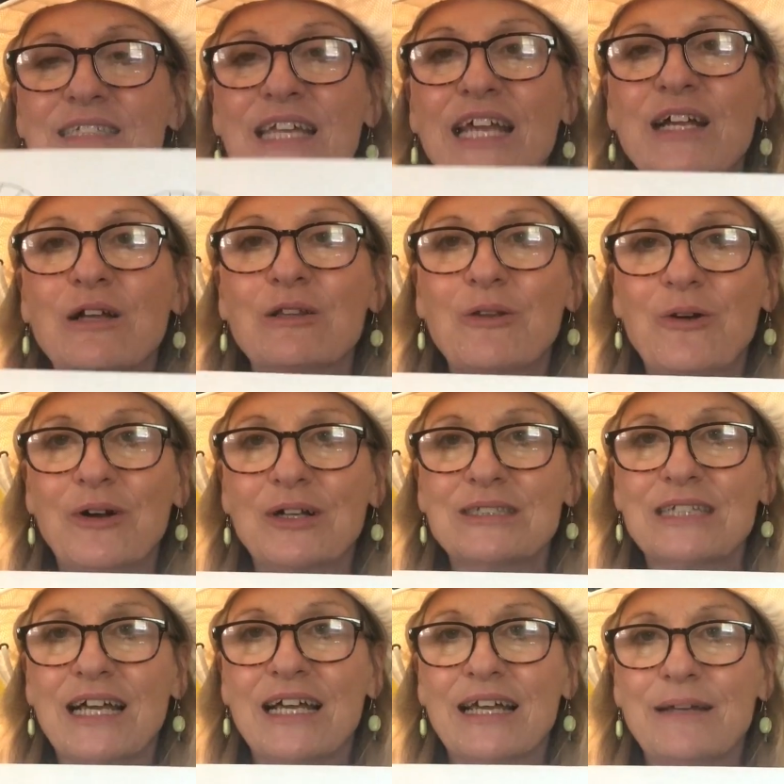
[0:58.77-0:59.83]
take a long
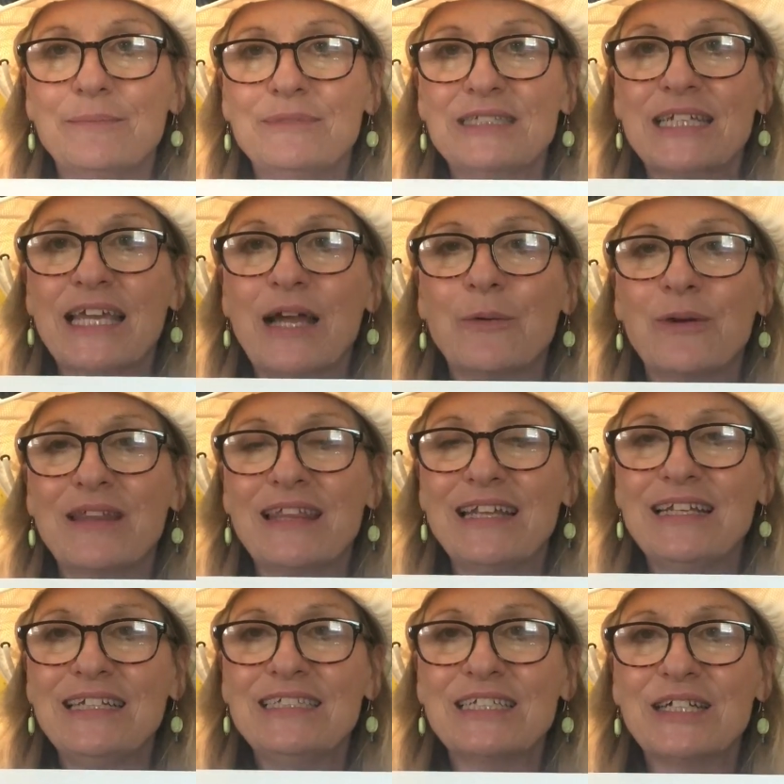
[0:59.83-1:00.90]
time to get where they
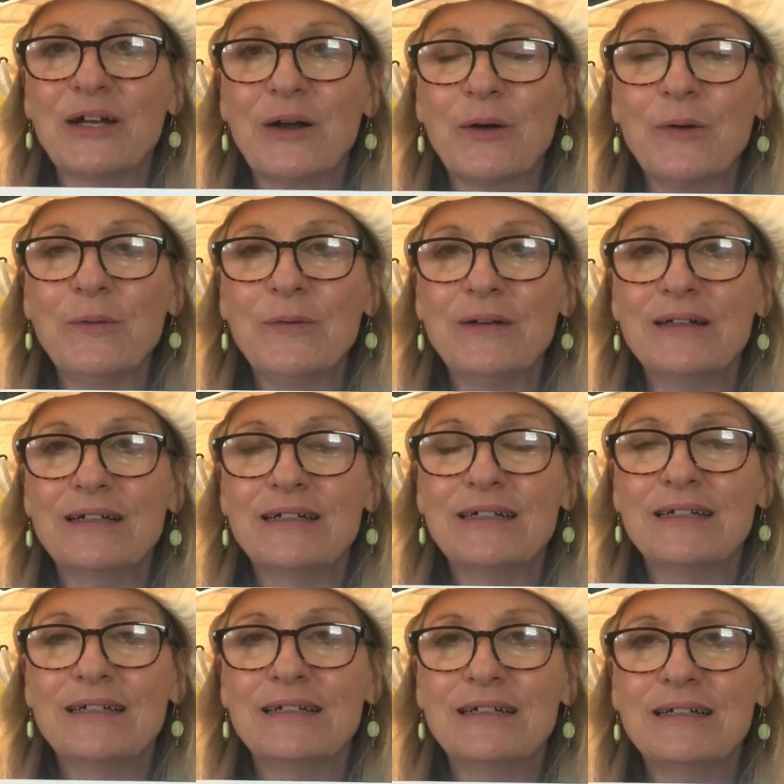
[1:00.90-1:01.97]
need to go,
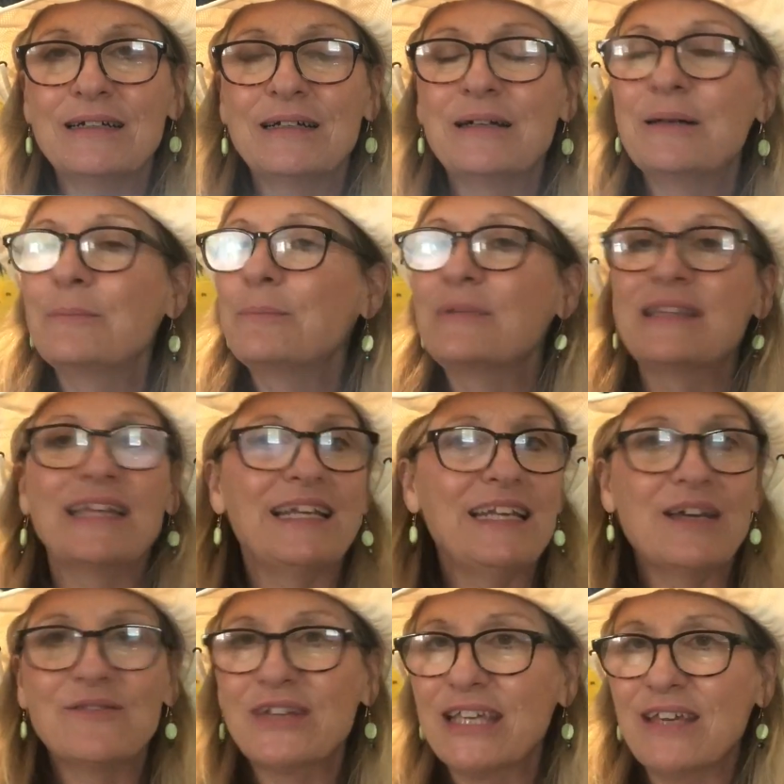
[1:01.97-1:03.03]
but they
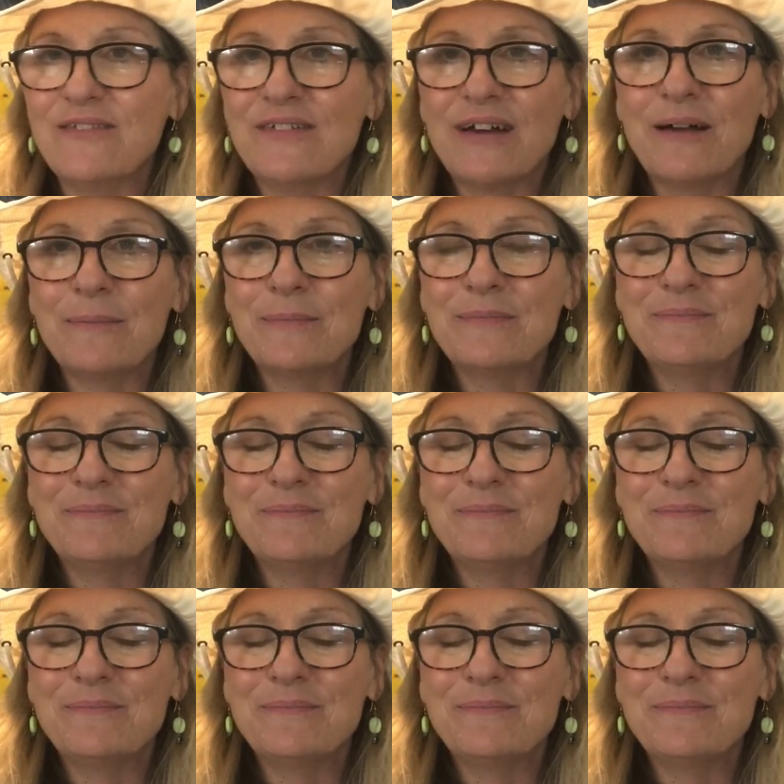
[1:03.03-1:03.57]
never give up.